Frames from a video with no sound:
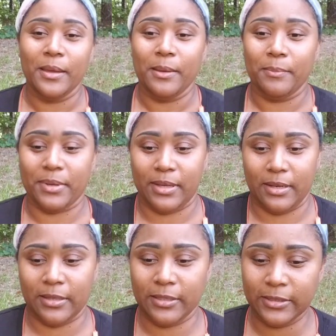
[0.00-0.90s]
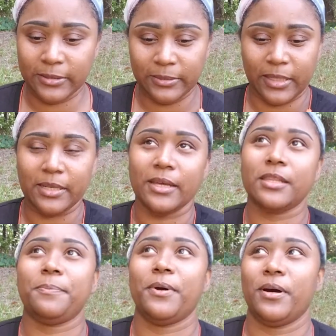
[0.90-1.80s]
But
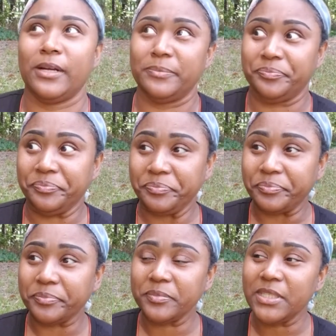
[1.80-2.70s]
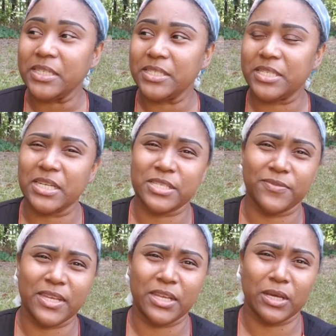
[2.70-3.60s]
another part to this
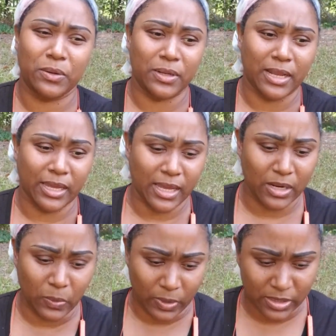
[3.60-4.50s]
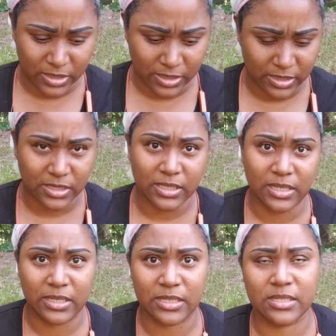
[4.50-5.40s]
video that I kind of wanted to
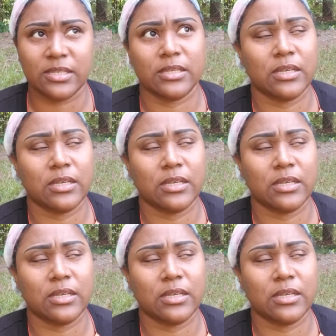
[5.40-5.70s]
discuss